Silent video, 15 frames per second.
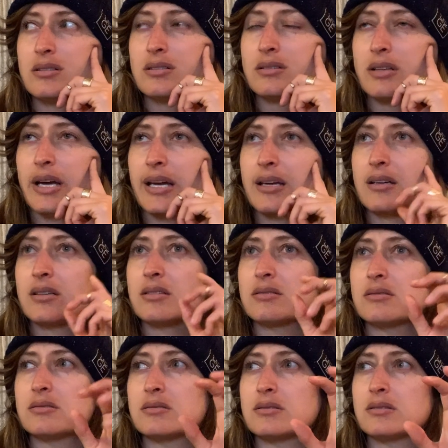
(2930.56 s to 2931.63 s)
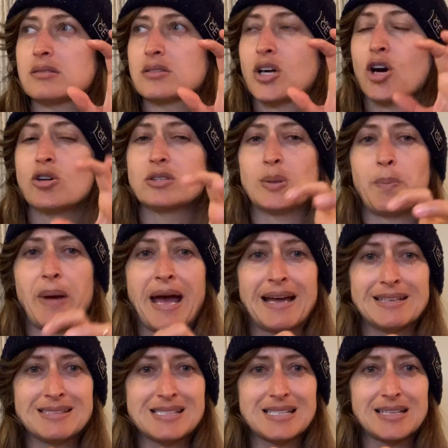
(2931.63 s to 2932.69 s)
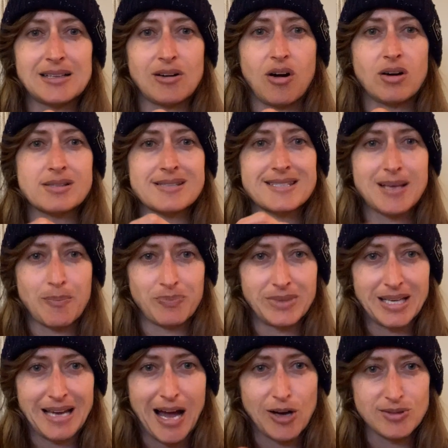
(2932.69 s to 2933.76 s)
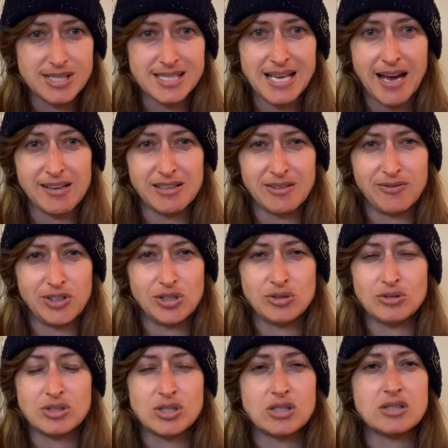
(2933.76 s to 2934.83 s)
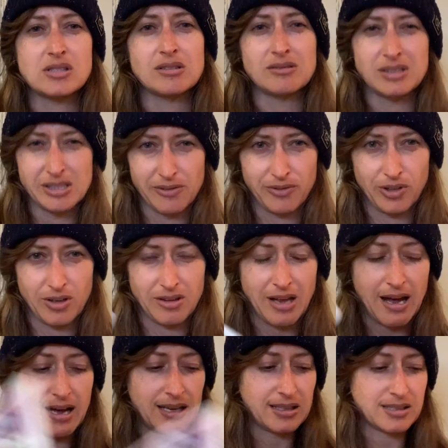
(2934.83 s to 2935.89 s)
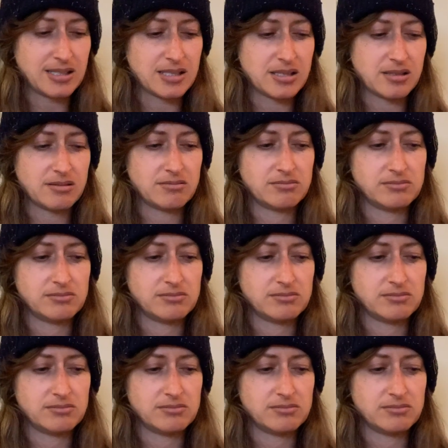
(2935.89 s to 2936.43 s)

like codependent on something outside of you to deliver that